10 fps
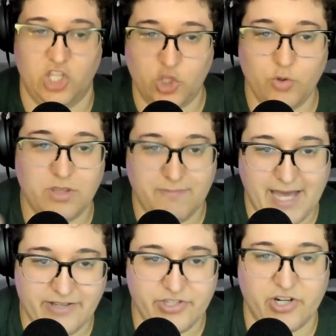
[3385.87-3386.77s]
you, the
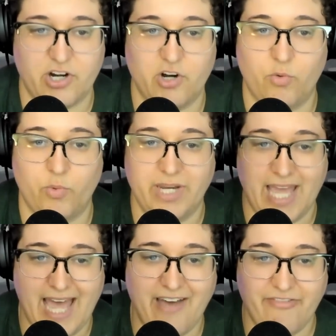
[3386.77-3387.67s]
master, would
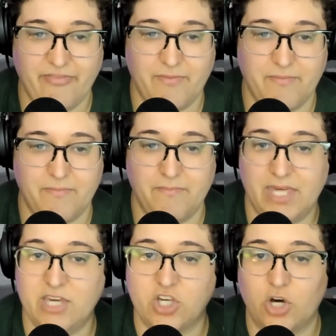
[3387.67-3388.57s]
have
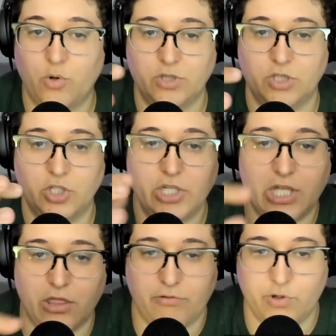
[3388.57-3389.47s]
me go
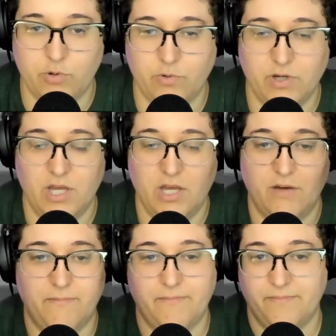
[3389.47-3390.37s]
looking through
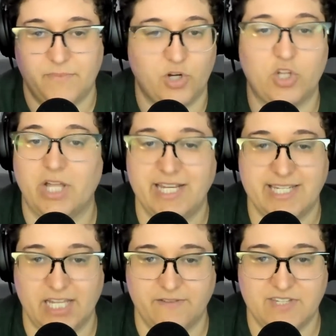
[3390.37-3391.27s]
your
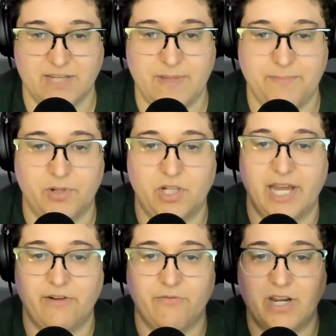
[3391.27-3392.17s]
clientele of sick people.
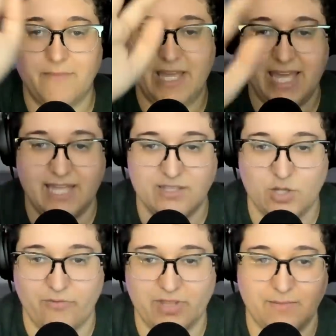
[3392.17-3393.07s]
I'd run my
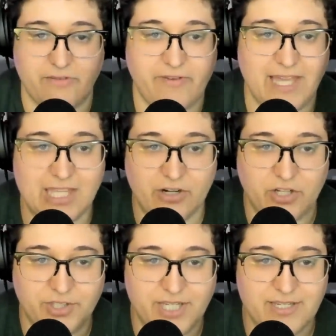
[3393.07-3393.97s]
hands over them to find their
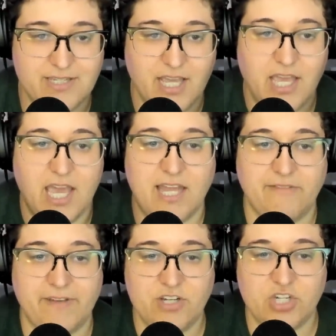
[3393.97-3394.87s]
illness. And
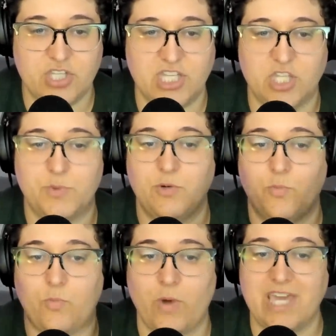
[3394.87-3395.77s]
eventually you
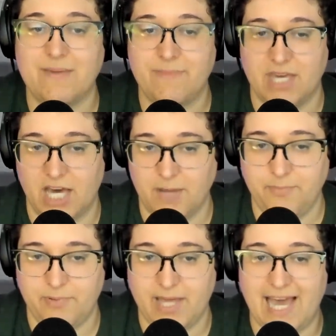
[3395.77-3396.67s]
would wake me
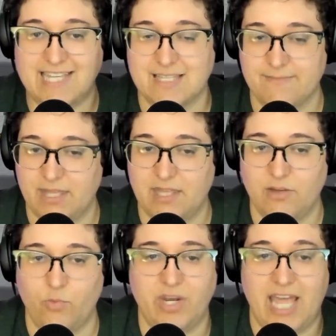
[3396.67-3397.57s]
up, ask
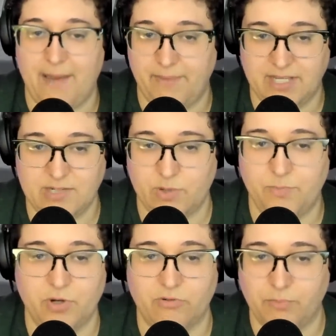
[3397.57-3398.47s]
me what happened.
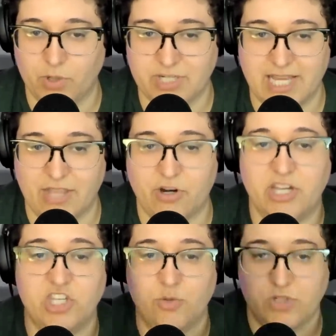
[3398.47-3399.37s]
We'd put a report together
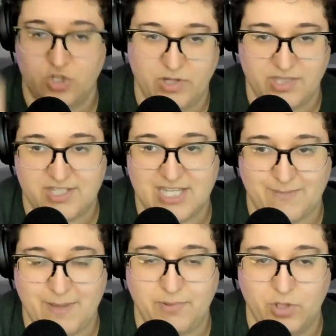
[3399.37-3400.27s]
and you would treat the
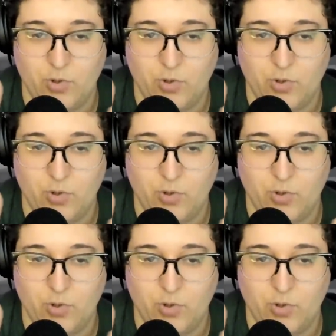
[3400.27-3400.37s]
sick people